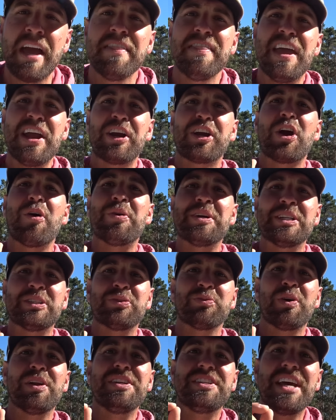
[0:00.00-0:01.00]
They are going
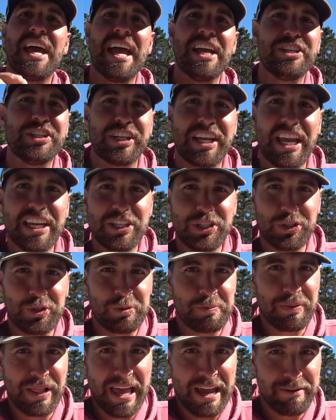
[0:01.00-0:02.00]
to run to
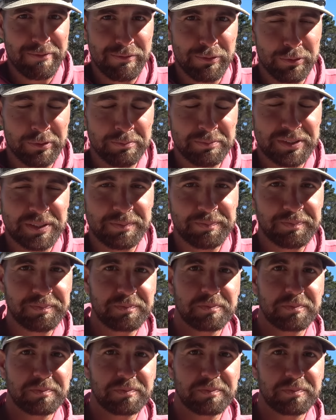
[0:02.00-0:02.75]
educational platforms.